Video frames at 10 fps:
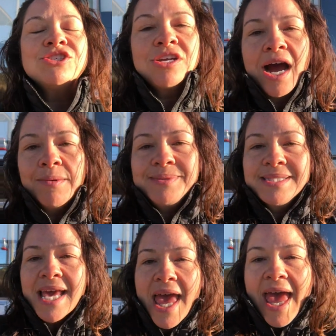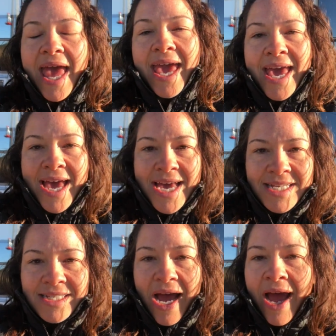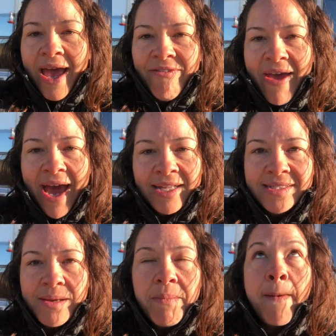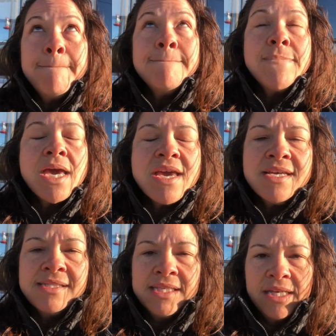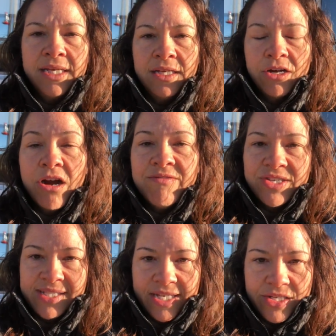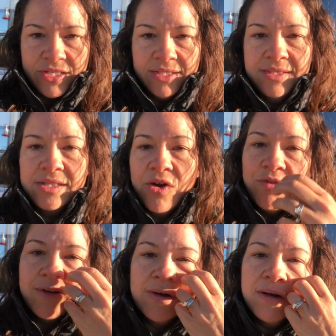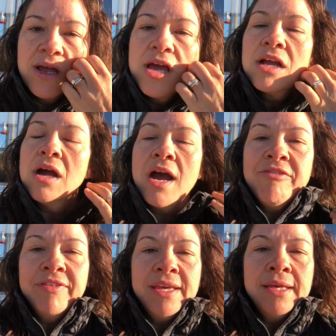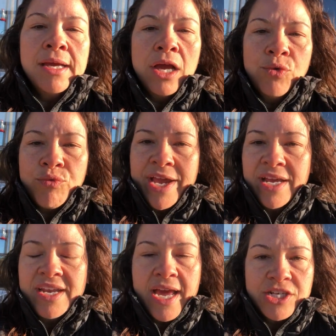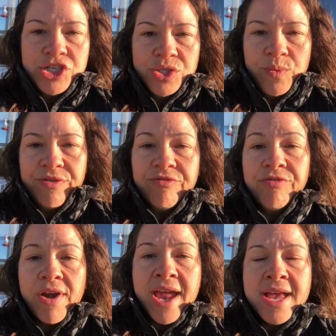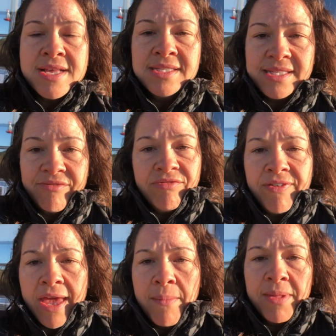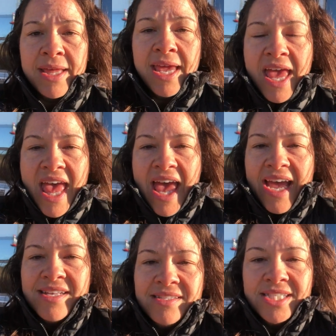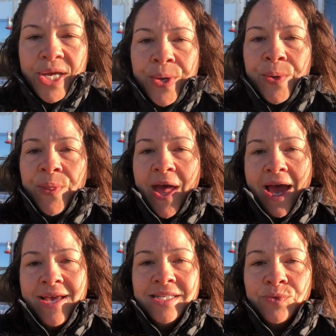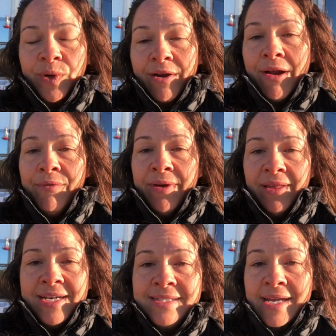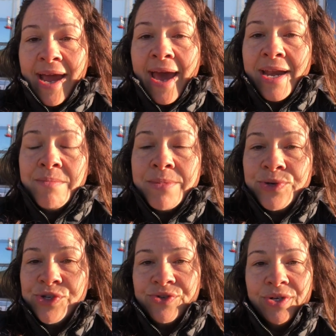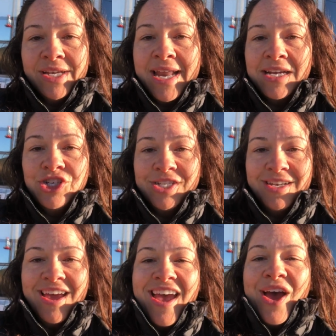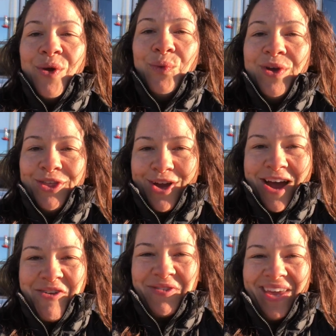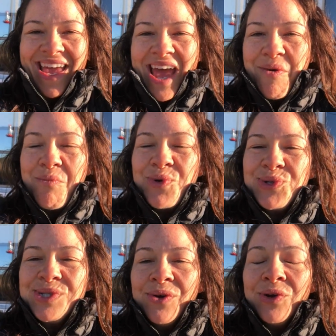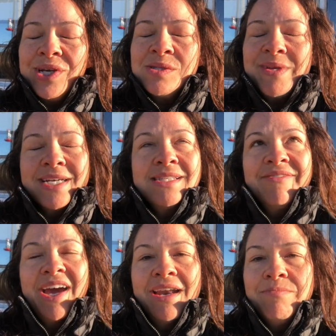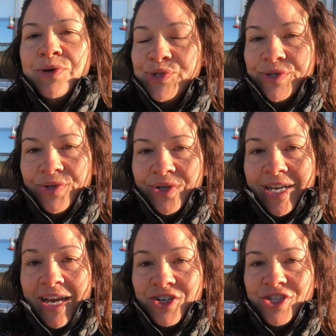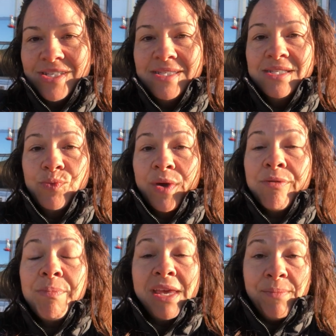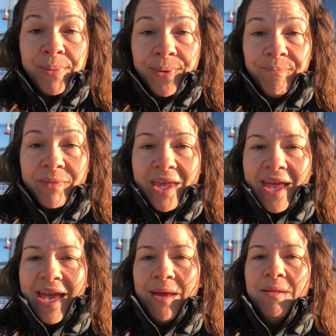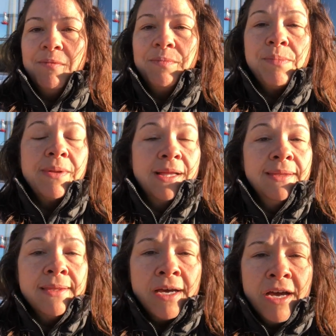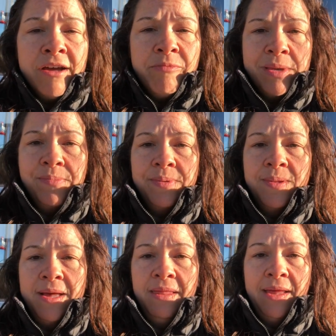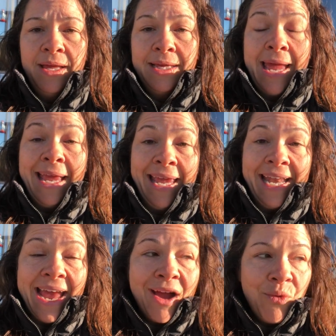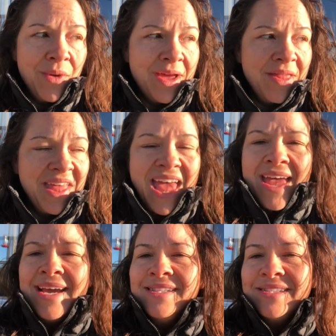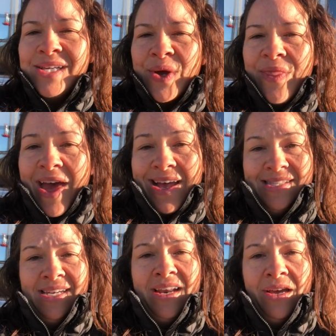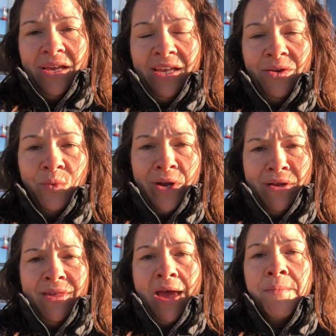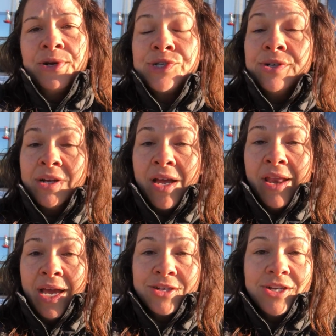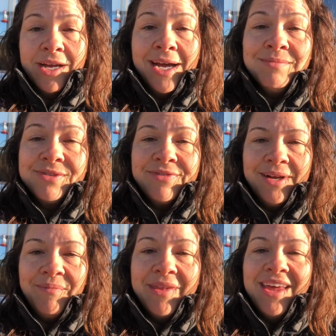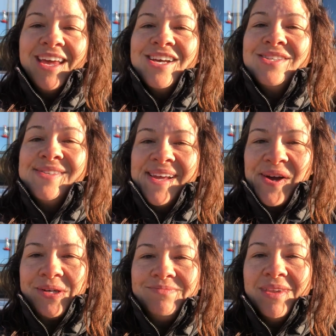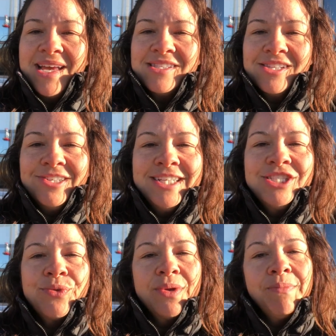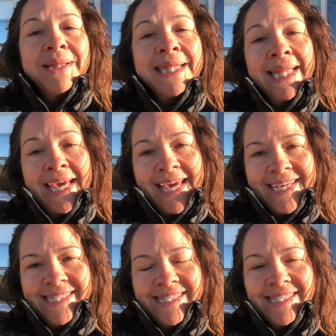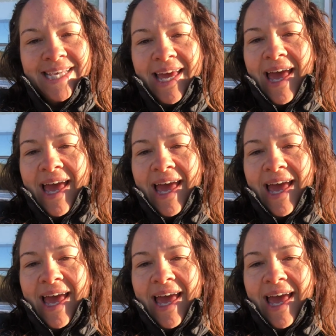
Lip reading: shops, and I've had some amazing conversations over coffee, great connections with friends and family. And so that is where I realized I had an emotional connection with coffee. More so, it's because I've had emotional connections with people, and people I love, people I like hanging out with. And so that's kind of where that emotional connection comes from. So it's learning to replace